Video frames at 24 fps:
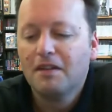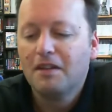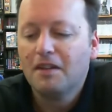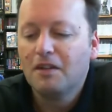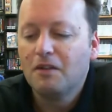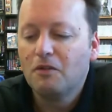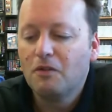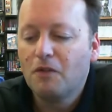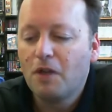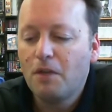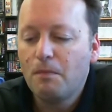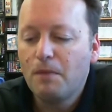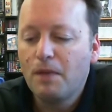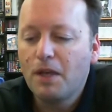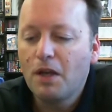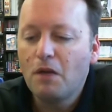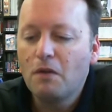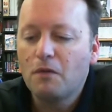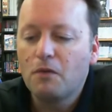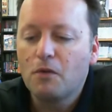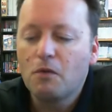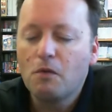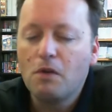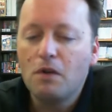It'll keep me
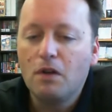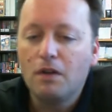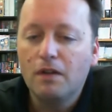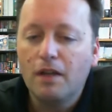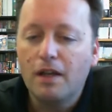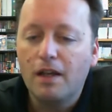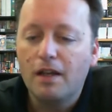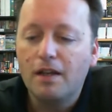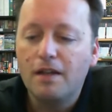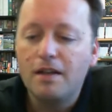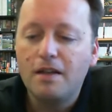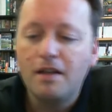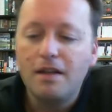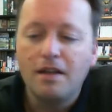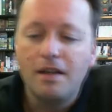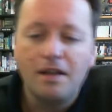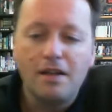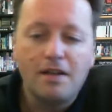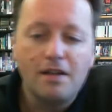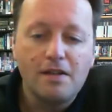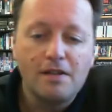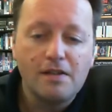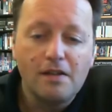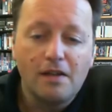going for a while, and it
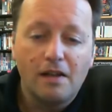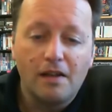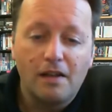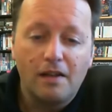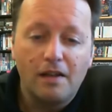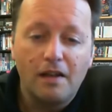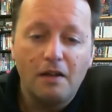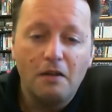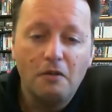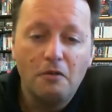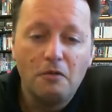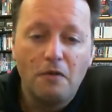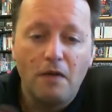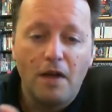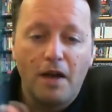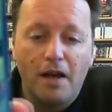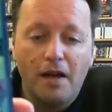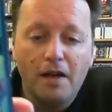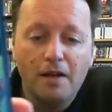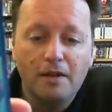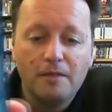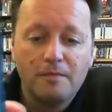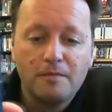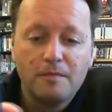is Lode
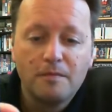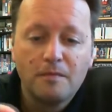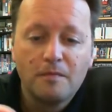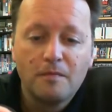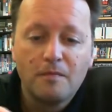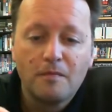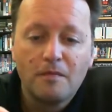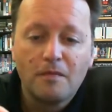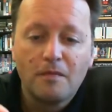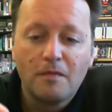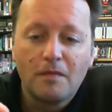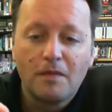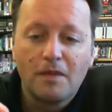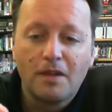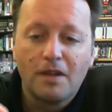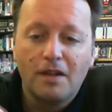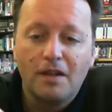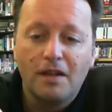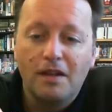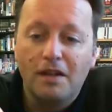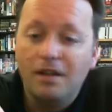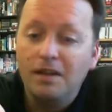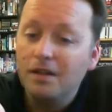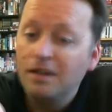Runner
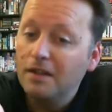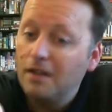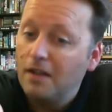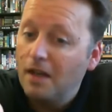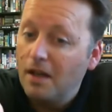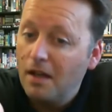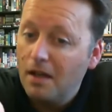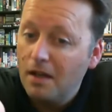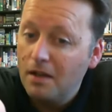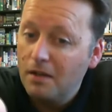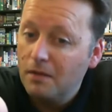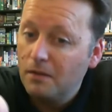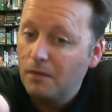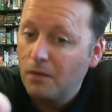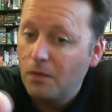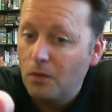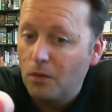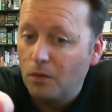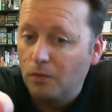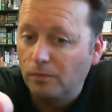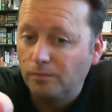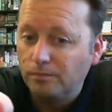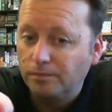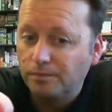in card
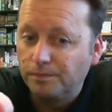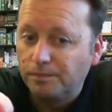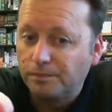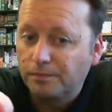form